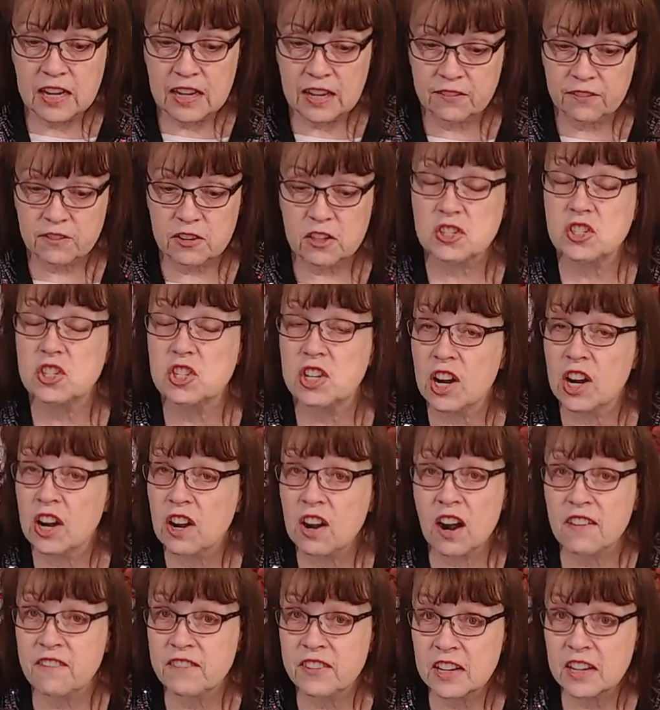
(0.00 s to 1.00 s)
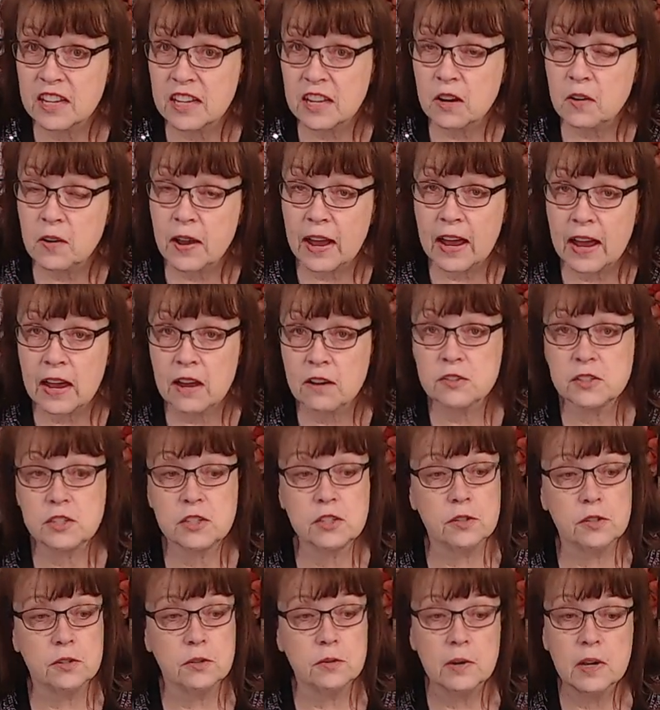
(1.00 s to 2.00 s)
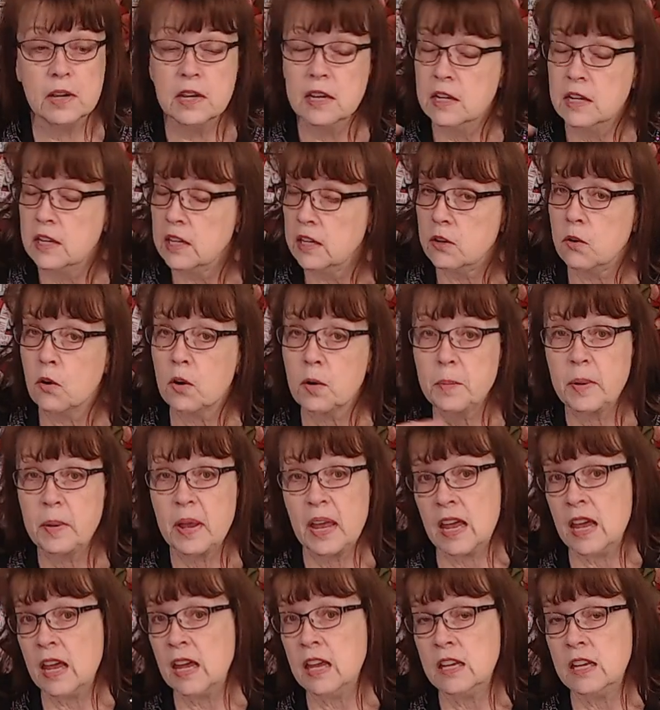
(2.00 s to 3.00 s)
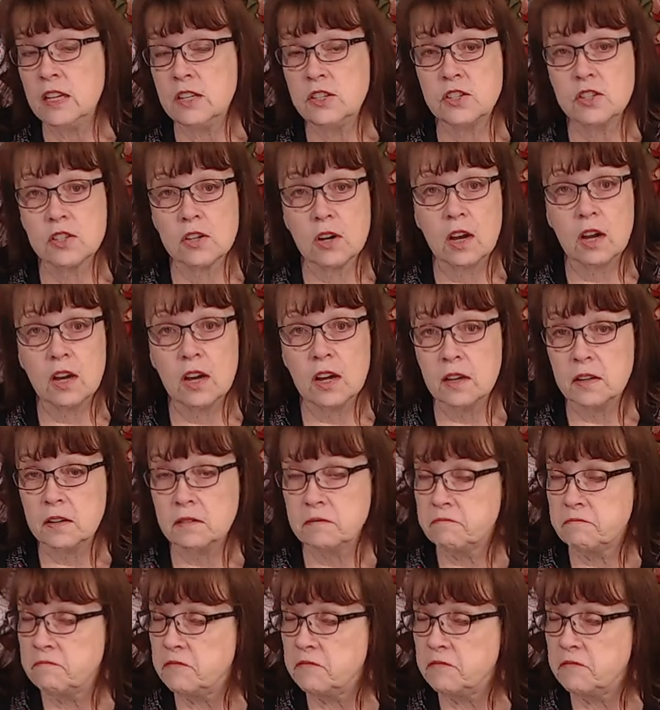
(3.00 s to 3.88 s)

if you'll share our video out to your page, uh,